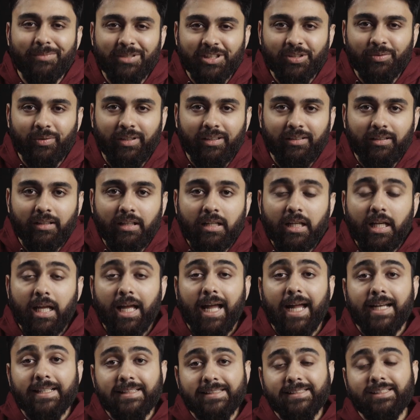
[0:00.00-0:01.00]
them as well.
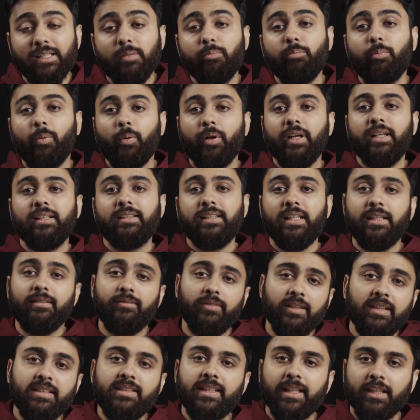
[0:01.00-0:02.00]
At some point, they
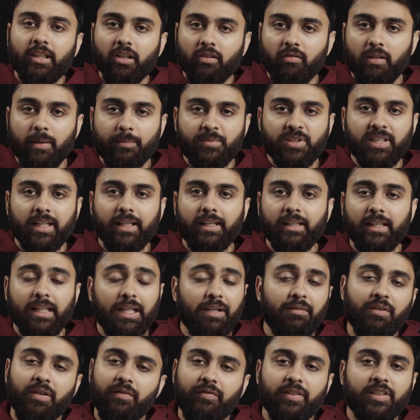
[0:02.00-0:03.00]
will check your website,
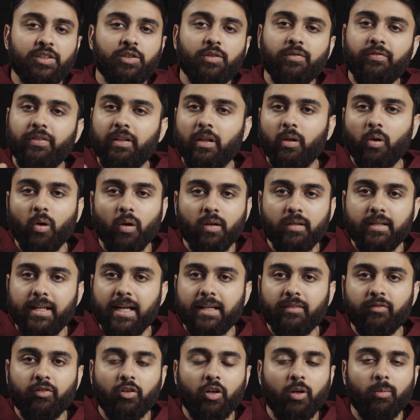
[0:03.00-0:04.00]
even if it's to fill a
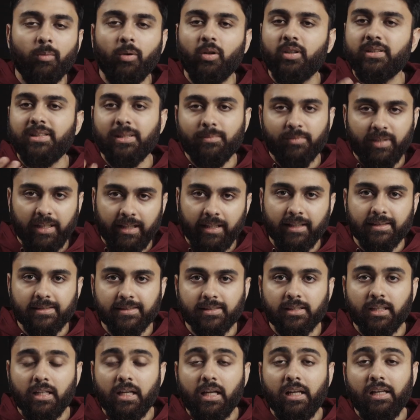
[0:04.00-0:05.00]
contact form or something
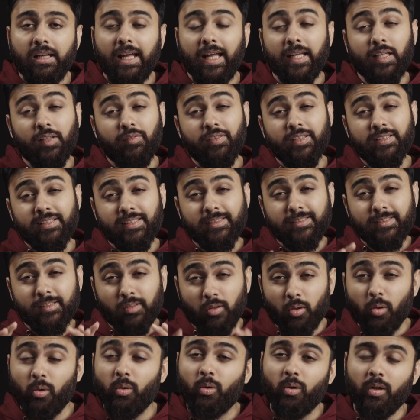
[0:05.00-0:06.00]
else. And if it's a
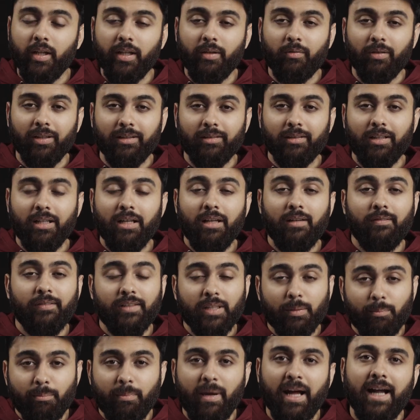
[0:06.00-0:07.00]
slow loading one
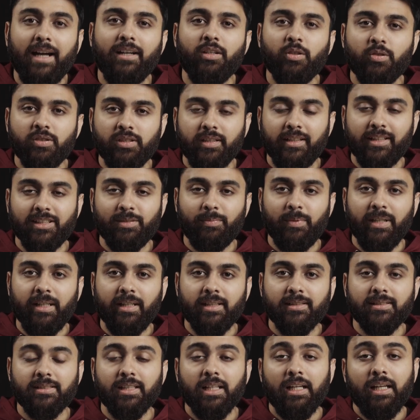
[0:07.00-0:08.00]
with a bad user
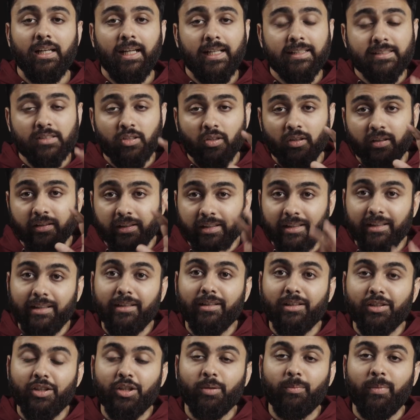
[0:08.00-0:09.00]
experience, it's going to really
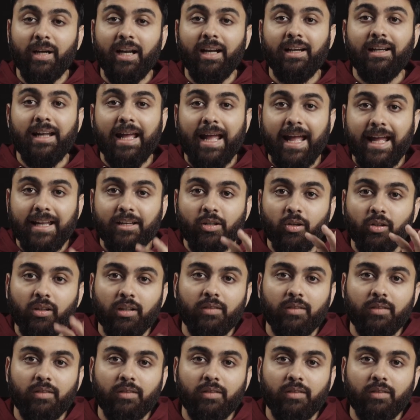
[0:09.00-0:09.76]
hurt your brand and your